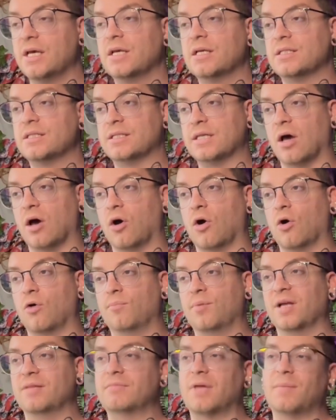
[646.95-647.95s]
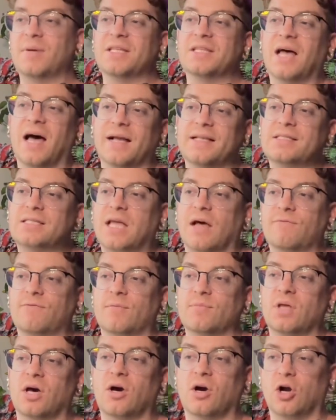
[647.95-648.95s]
So, but I mean, nines come
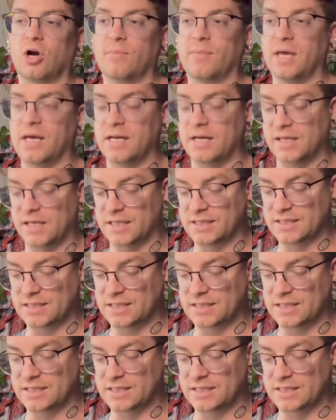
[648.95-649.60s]
from the Hermit, and